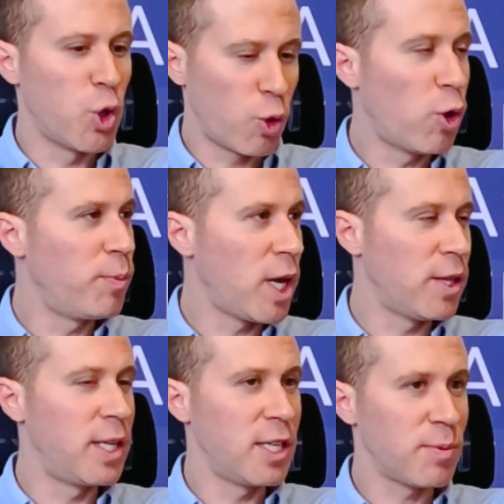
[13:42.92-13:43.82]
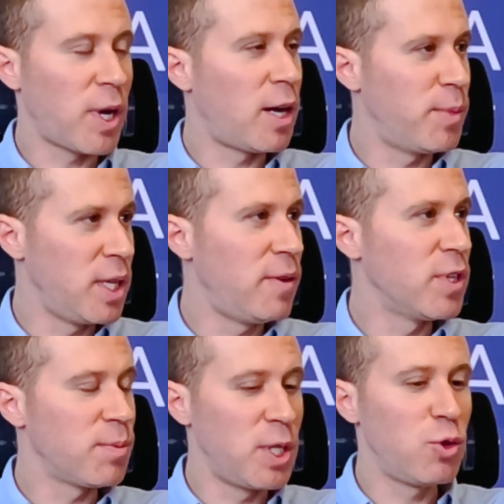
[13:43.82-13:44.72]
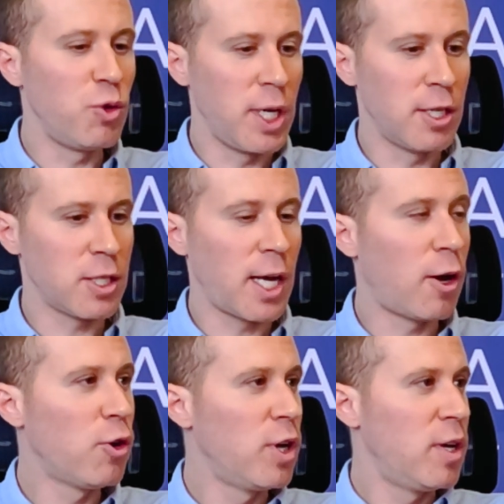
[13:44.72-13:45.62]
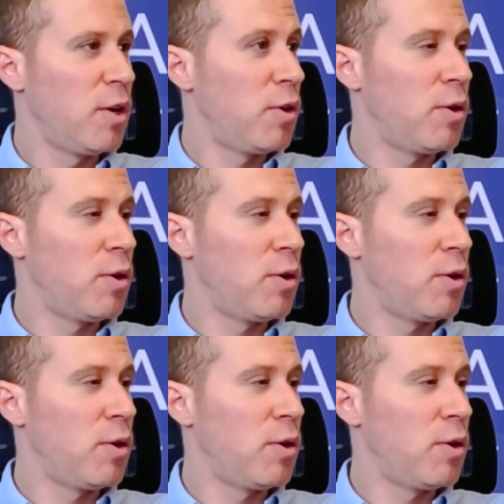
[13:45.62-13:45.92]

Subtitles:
Don't quote me on the dates, but I believe it's been 2 years now.